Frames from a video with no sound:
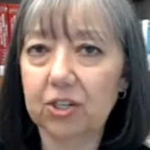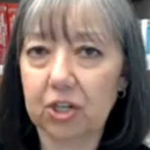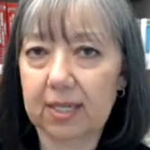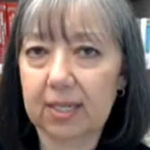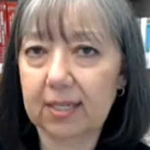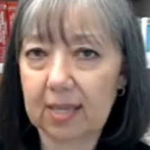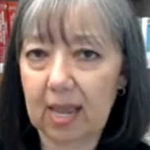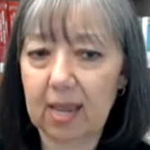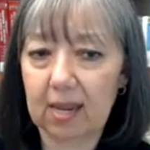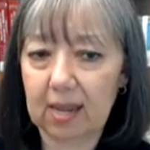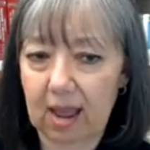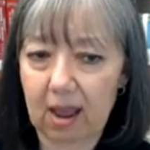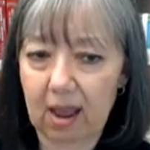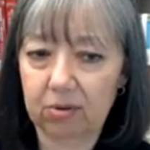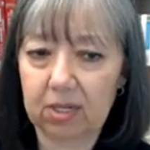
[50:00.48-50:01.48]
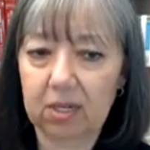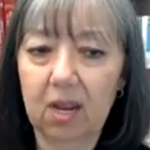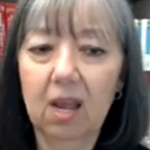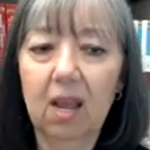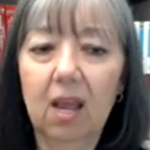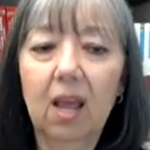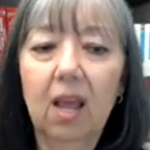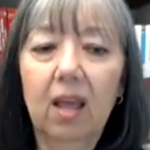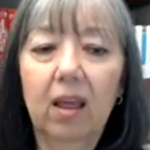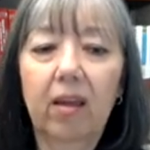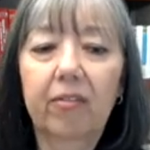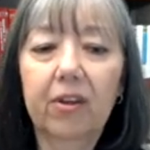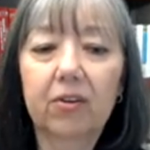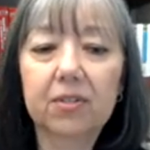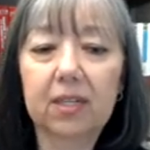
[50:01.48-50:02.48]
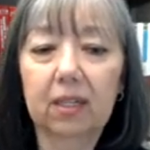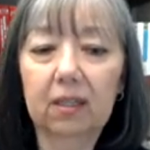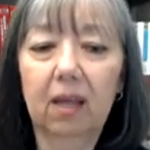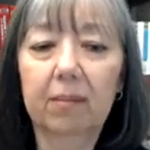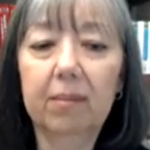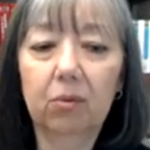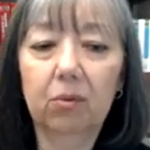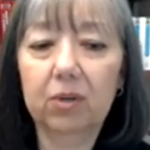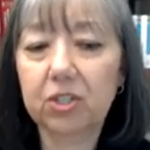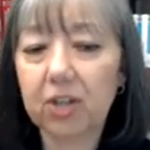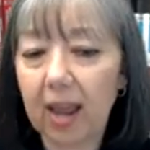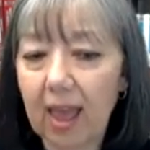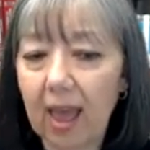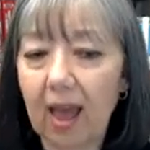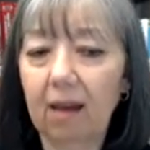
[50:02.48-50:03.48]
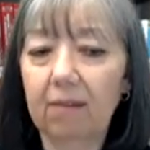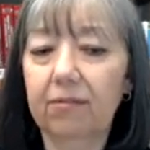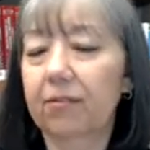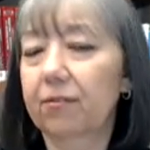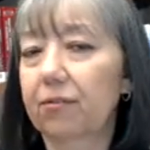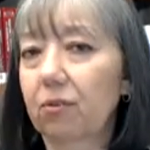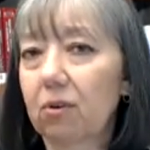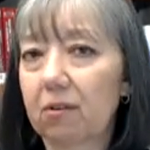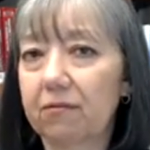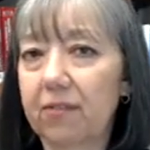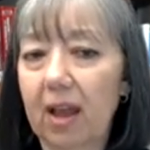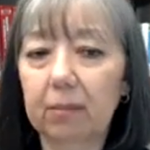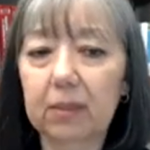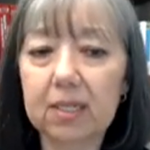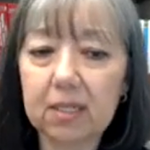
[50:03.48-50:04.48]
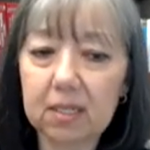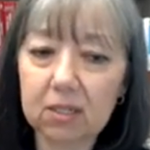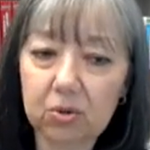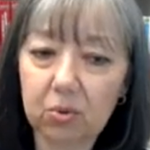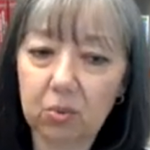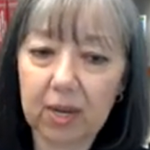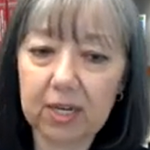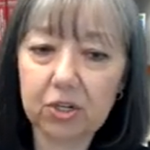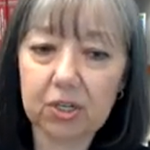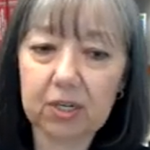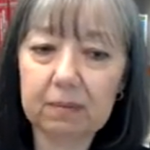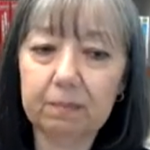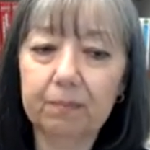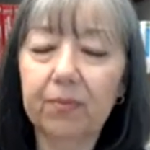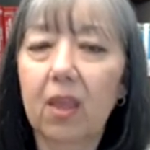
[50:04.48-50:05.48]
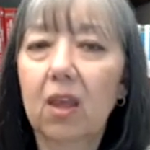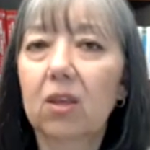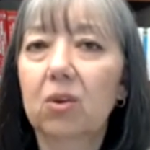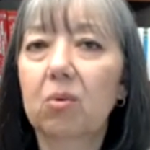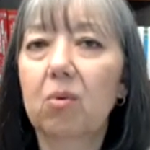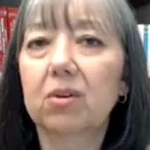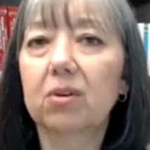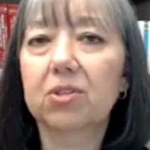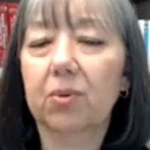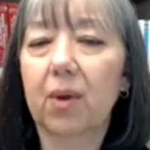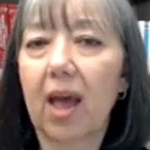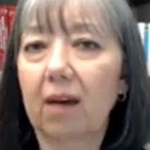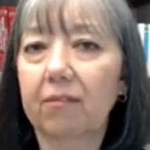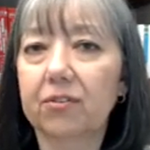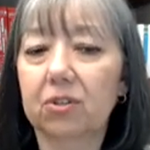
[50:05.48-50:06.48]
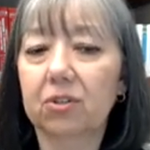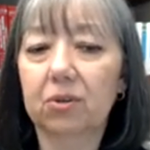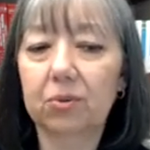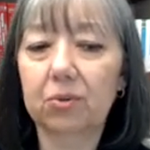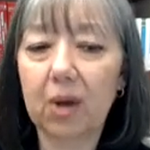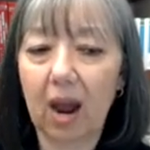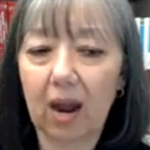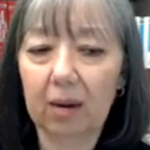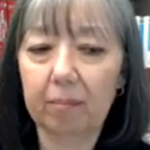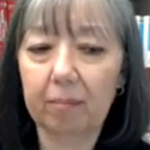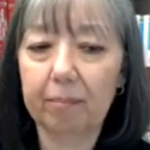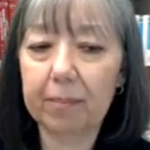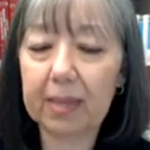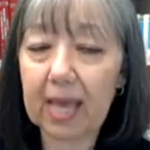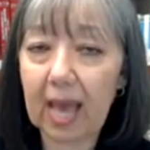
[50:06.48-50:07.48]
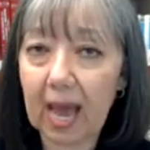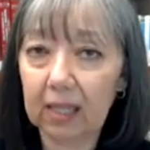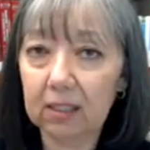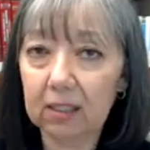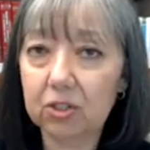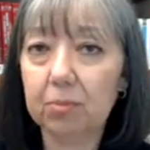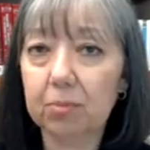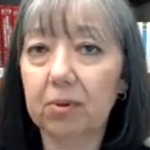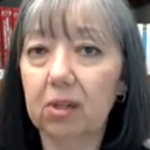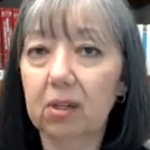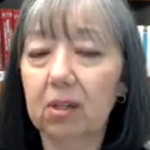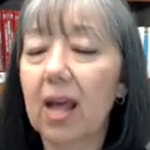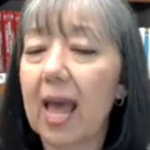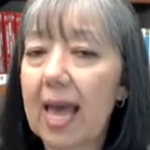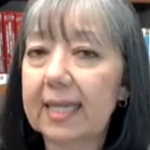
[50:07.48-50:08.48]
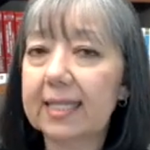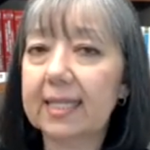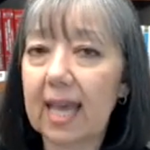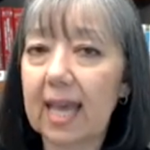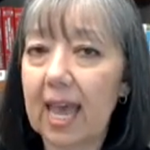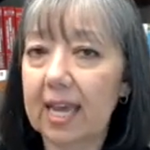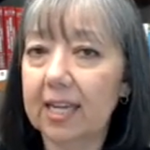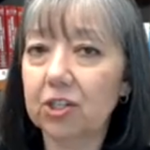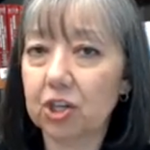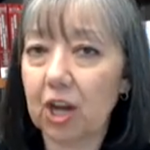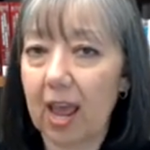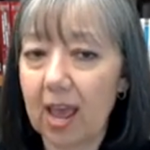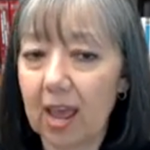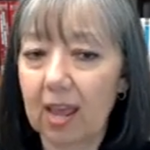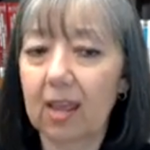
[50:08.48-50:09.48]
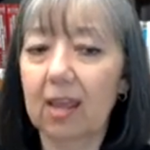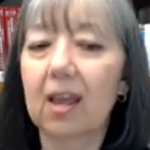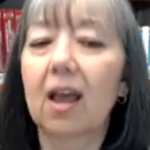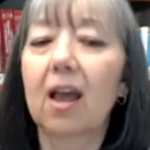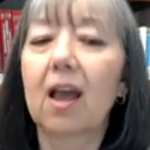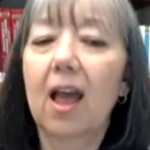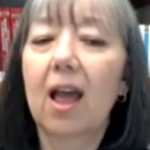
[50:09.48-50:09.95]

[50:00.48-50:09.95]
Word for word: HSA account. There's a limit, which I have for a family situation, you also have to um, be eligible, SHA,